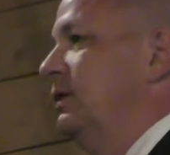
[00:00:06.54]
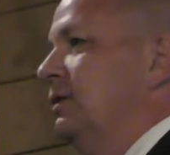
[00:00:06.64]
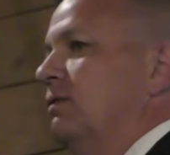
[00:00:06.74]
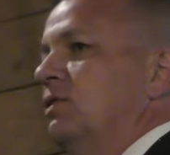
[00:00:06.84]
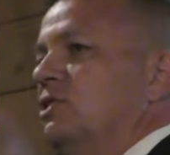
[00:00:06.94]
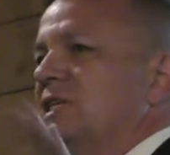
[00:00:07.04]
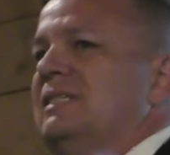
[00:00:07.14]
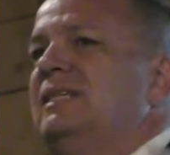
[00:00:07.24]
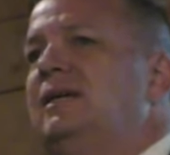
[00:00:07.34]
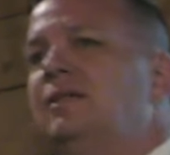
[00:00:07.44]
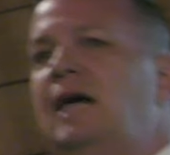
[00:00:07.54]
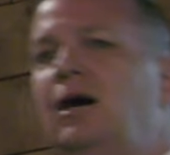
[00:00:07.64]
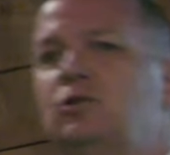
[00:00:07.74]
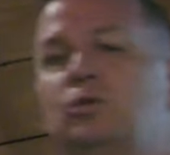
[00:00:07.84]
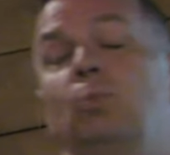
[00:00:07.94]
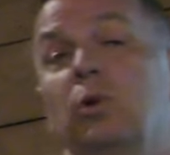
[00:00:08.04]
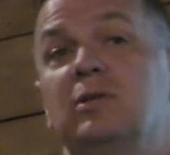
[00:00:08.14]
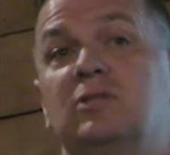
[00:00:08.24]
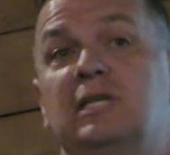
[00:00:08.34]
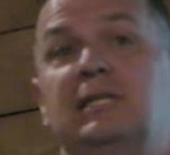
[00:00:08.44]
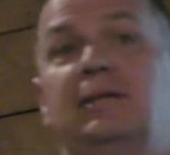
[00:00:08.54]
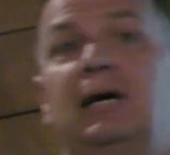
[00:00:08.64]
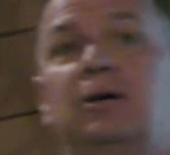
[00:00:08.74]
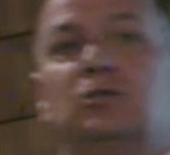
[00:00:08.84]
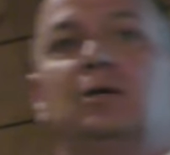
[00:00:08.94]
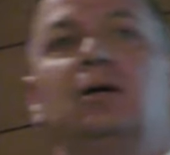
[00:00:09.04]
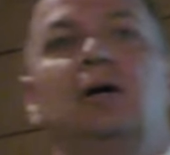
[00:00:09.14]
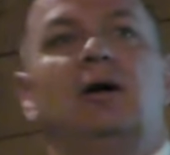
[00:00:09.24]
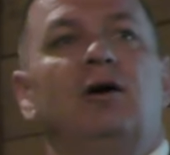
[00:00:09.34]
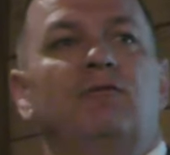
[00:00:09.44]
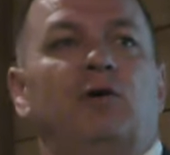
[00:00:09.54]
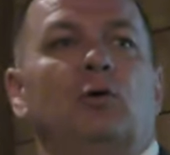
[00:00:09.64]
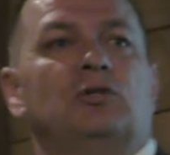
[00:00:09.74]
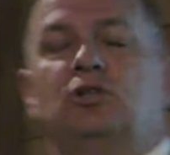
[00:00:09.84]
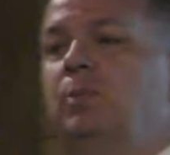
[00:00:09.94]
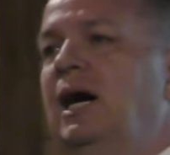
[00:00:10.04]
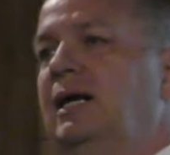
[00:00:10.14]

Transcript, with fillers: delivered 16,000, more than 16,000 votes to my